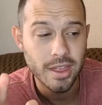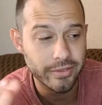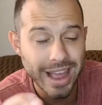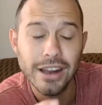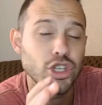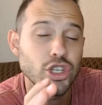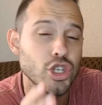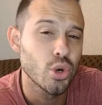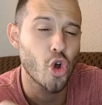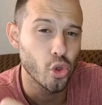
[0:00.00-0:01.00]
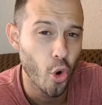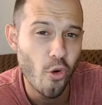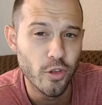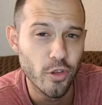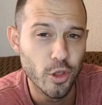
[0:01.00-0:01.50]
They've got shorts all
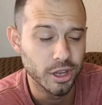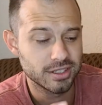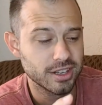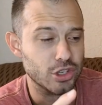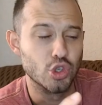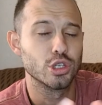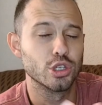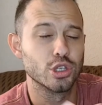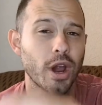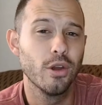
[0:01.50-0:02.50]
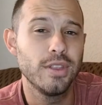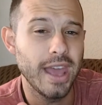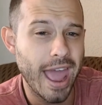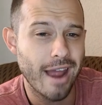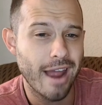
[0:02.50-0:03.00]
over the place. It's just where
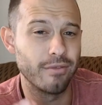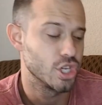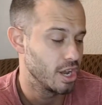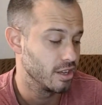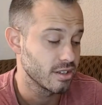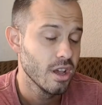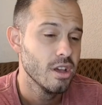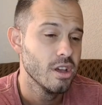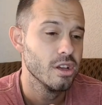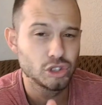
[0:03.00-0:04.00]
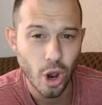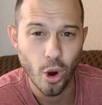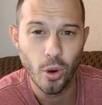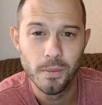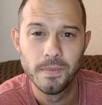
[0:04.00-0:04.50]
the average is.
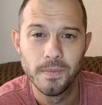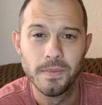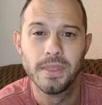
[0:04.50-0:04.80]
So,